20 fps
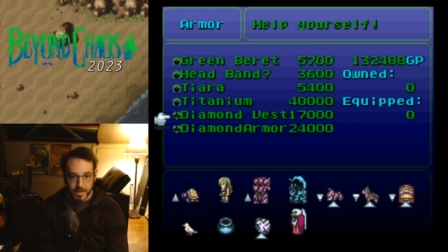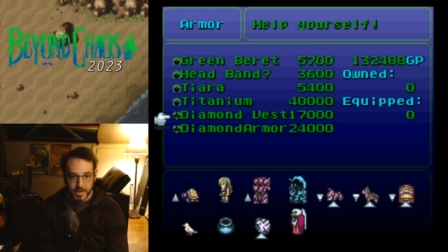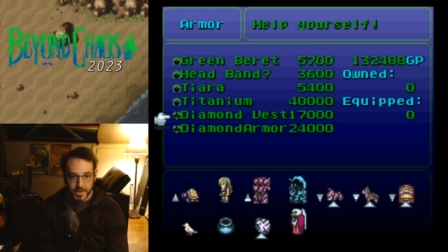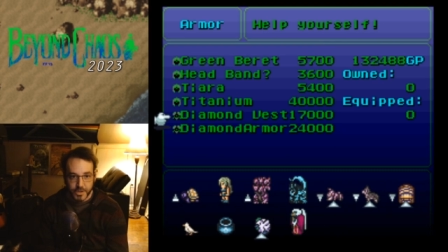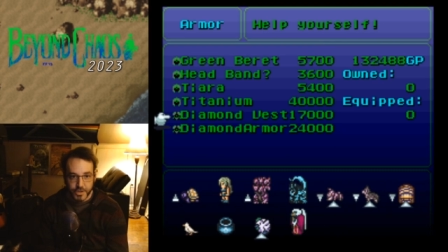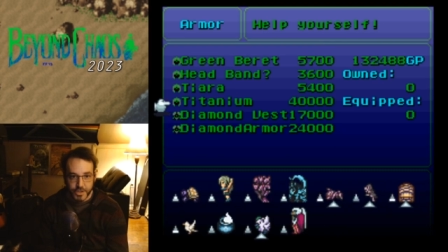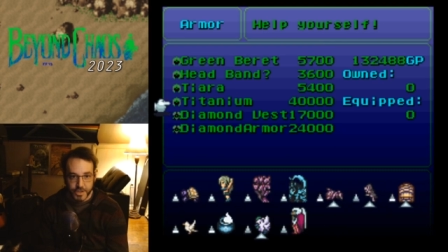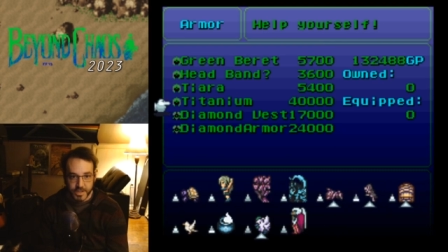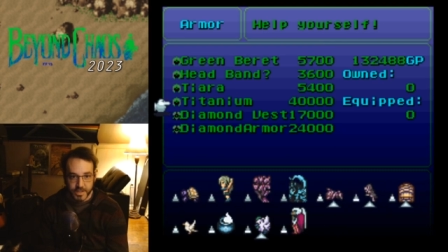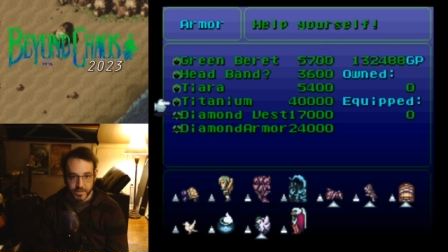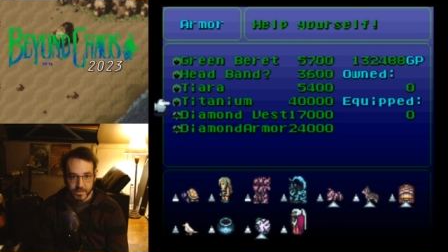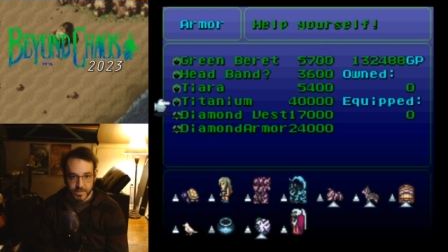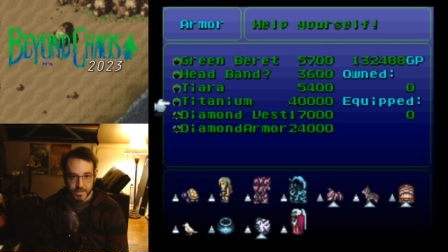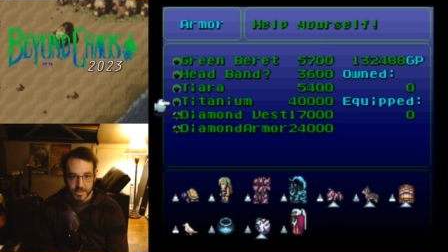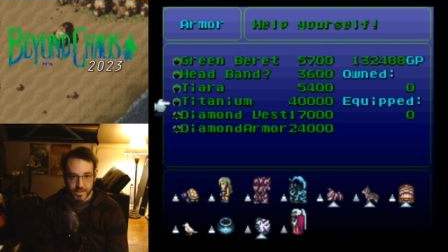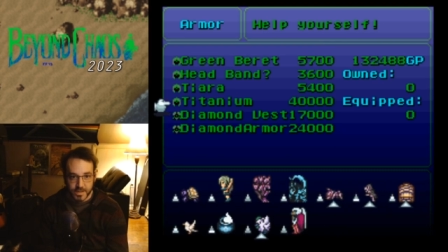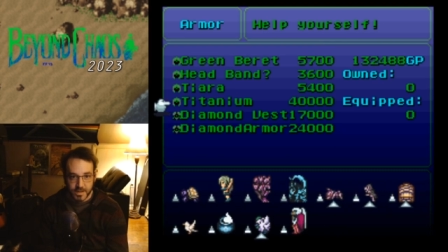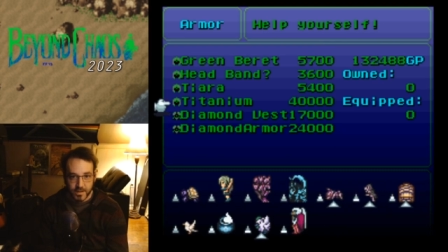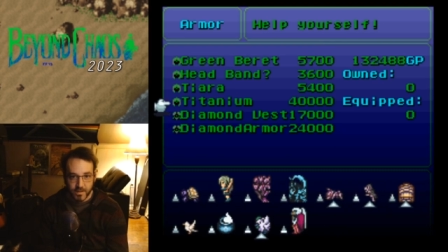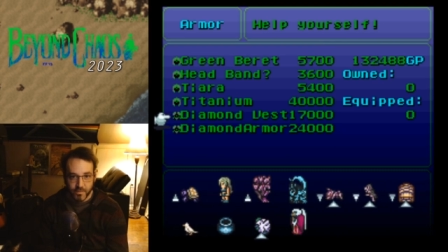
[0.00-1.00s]
Any shields
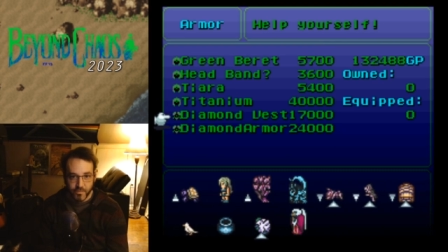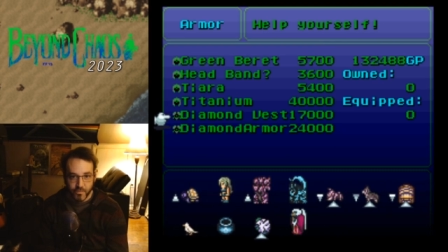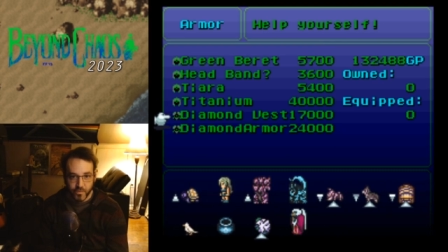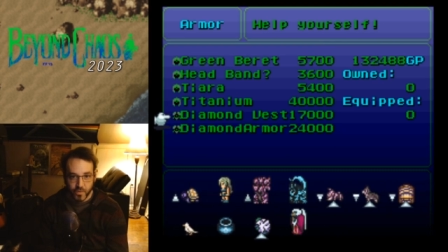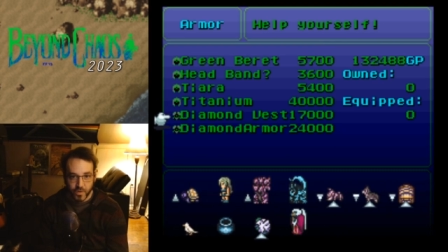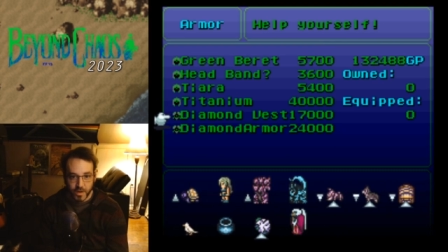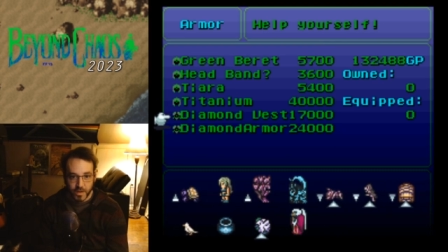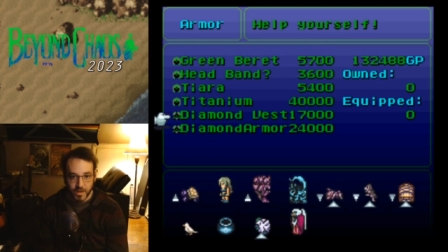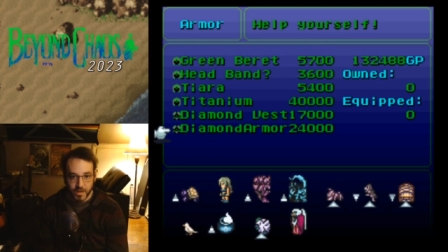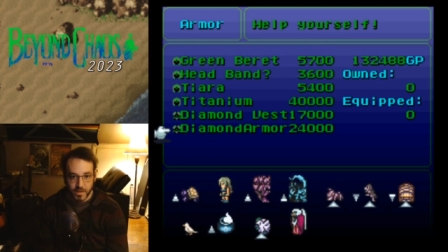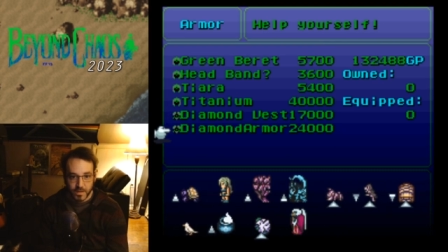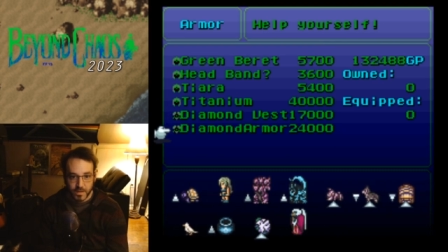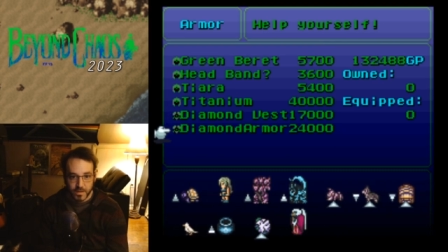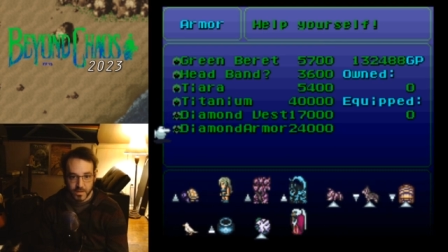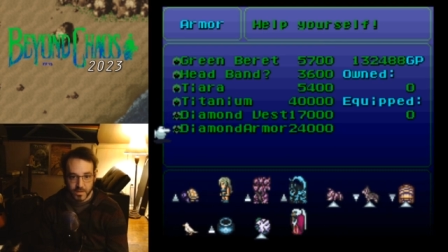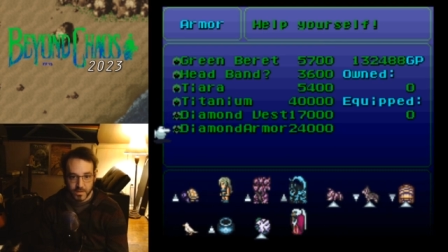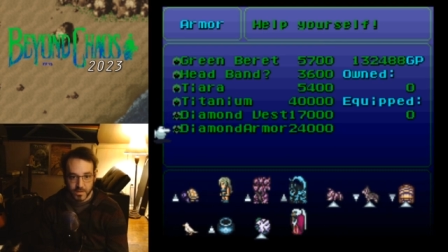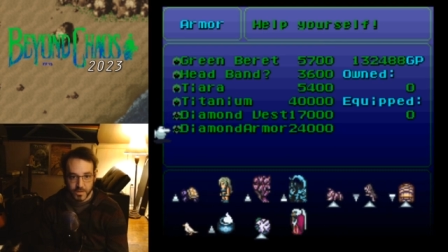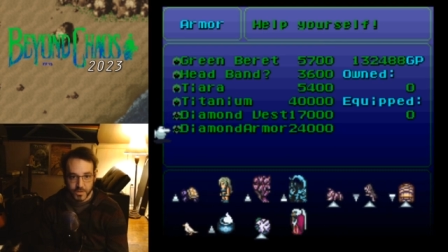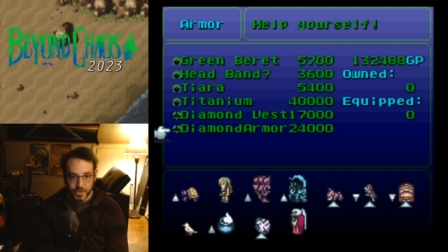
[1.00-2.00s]
in here for you,
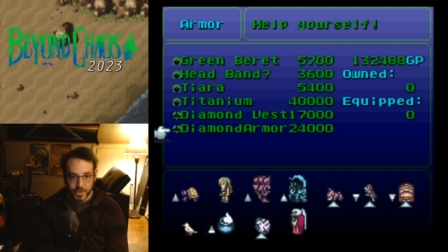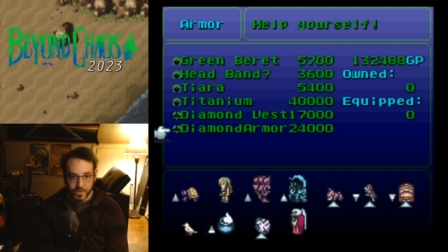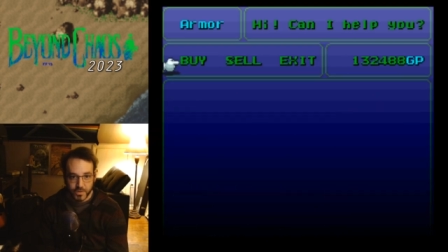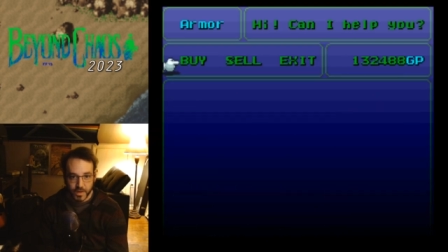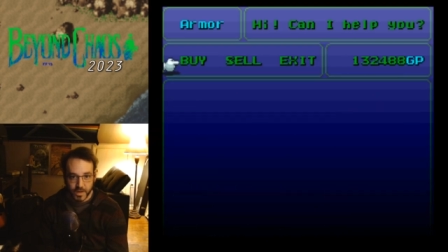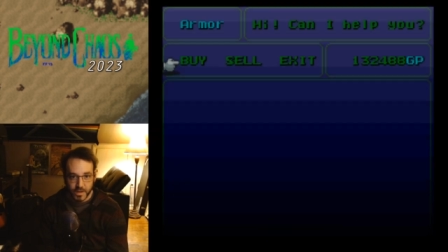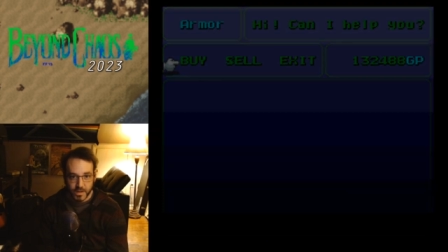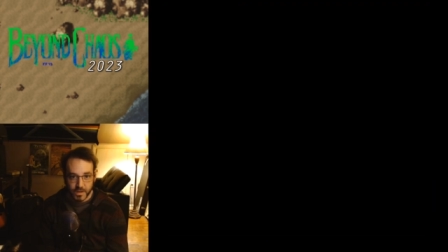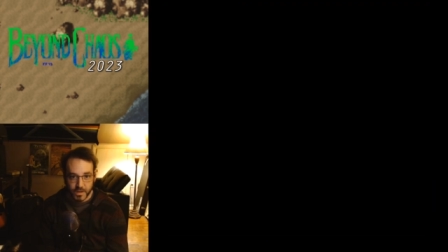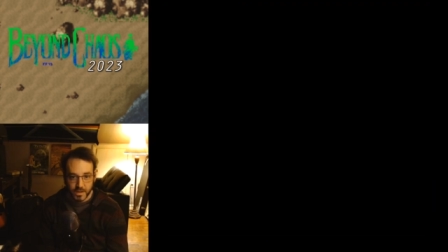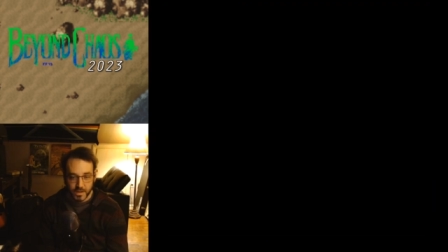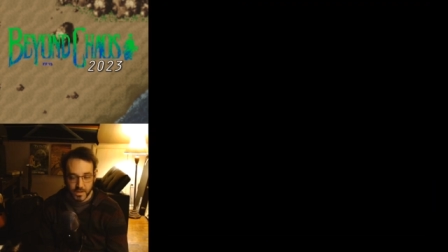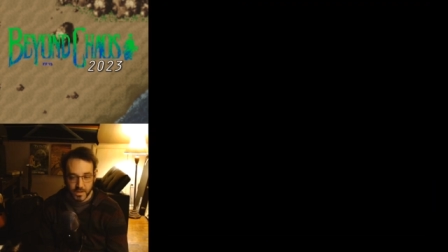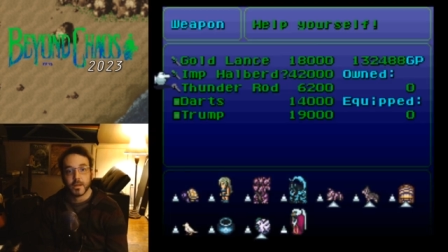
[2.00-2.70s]
Chokey?